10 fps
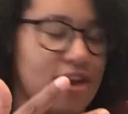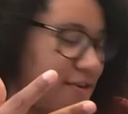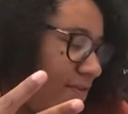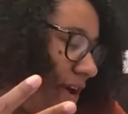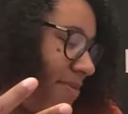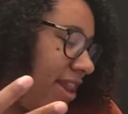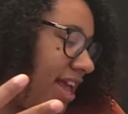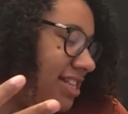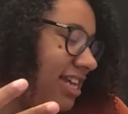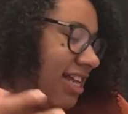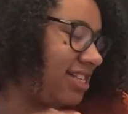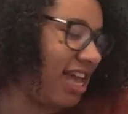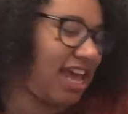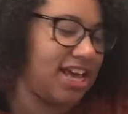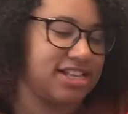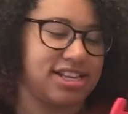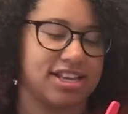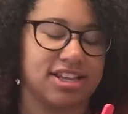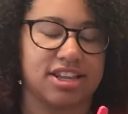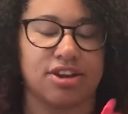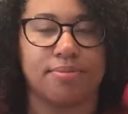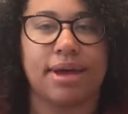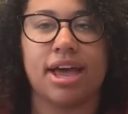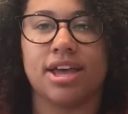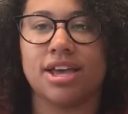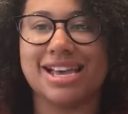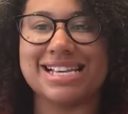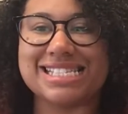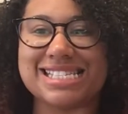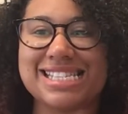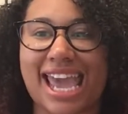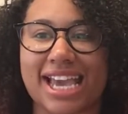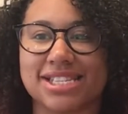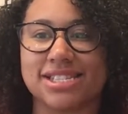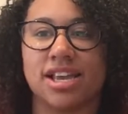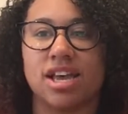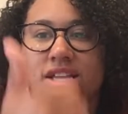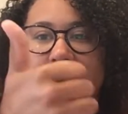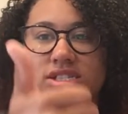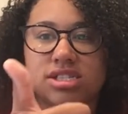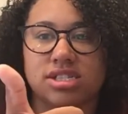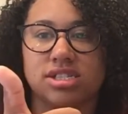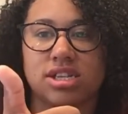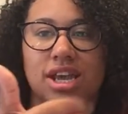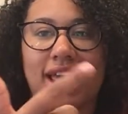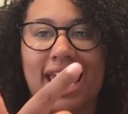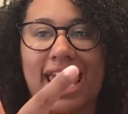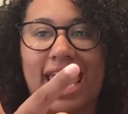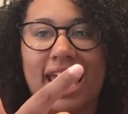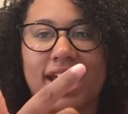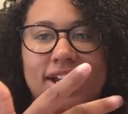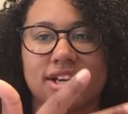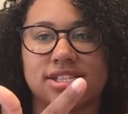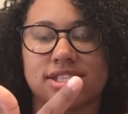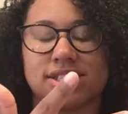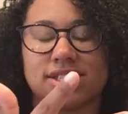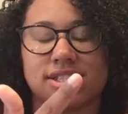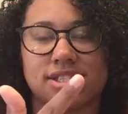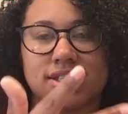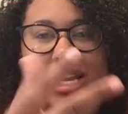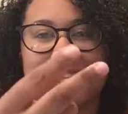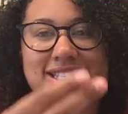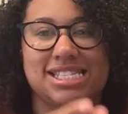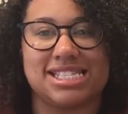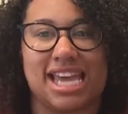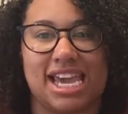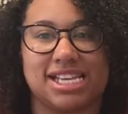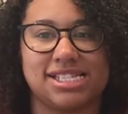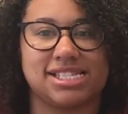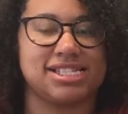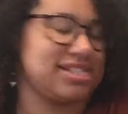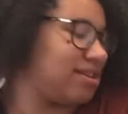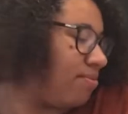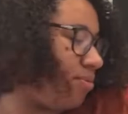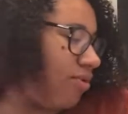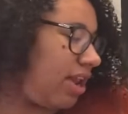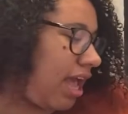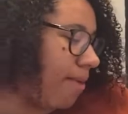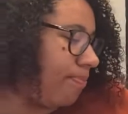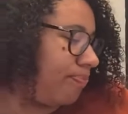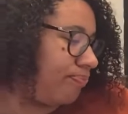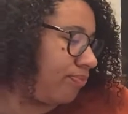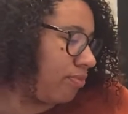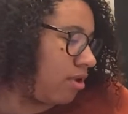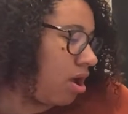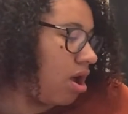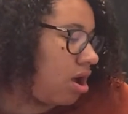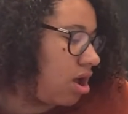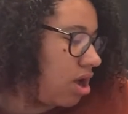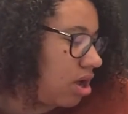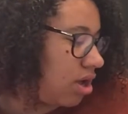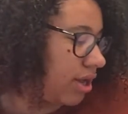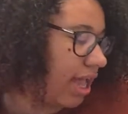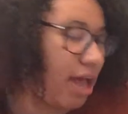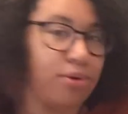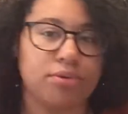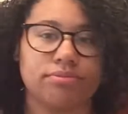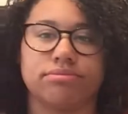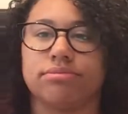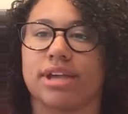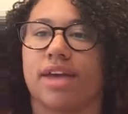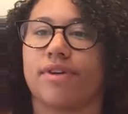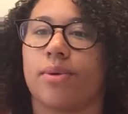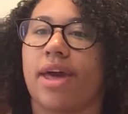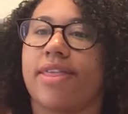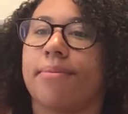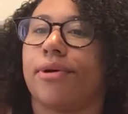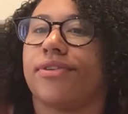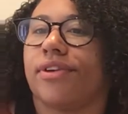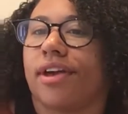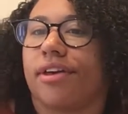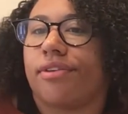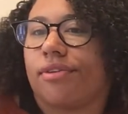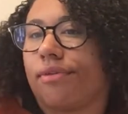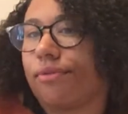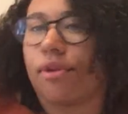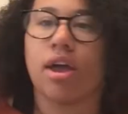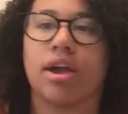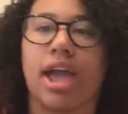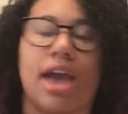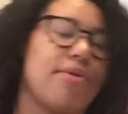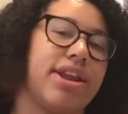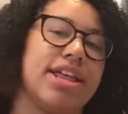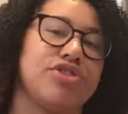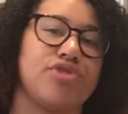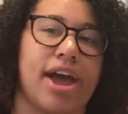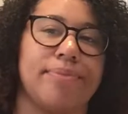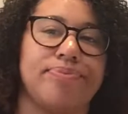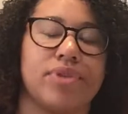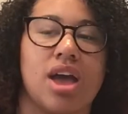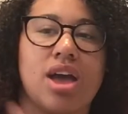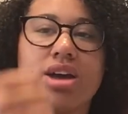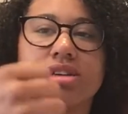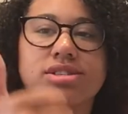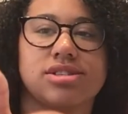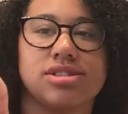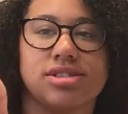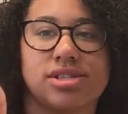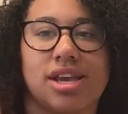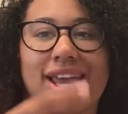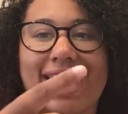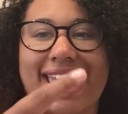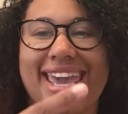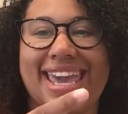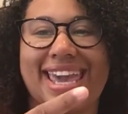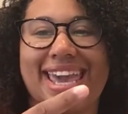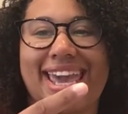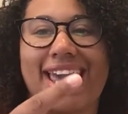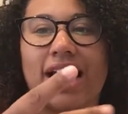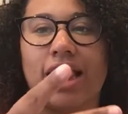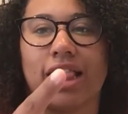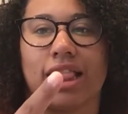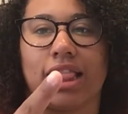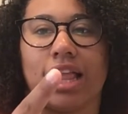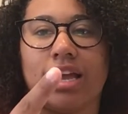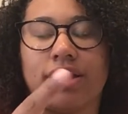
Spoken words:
Fabulous. It is number 6. S-I-X. 6. Brilliant. Okay, oh, gave it away then, boys and girls. Okay, I'm ready. Let's try. S-E-L.